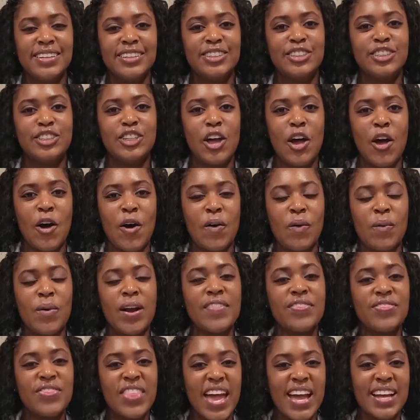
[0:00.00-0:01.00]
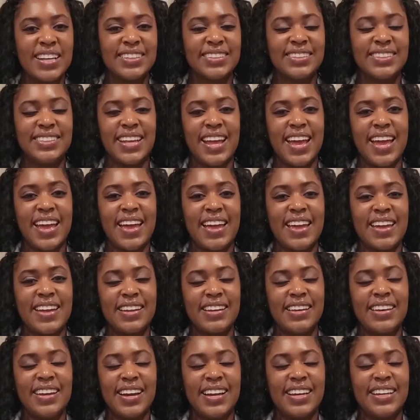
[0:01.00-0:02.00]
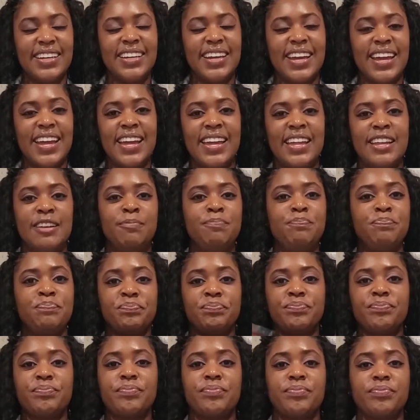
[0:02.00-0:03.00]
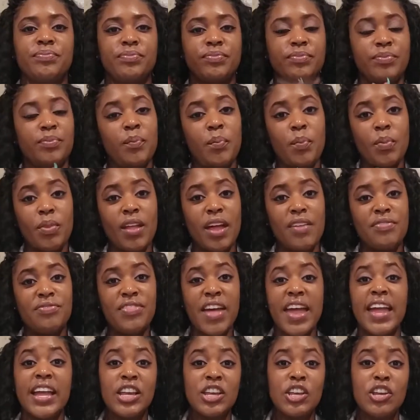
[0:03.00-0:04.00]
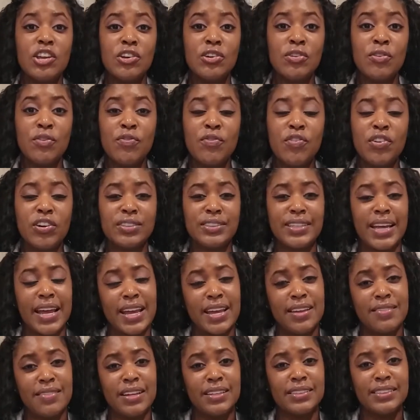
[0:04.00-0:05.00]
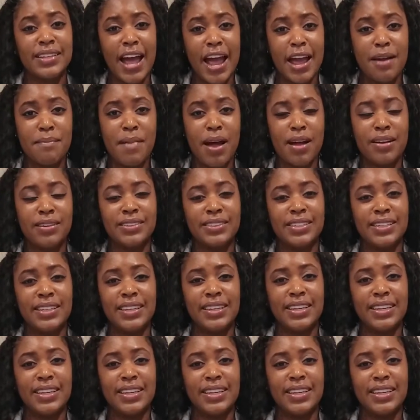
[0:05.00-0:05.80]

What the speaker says: So with that said, again, thank you for taking the time out to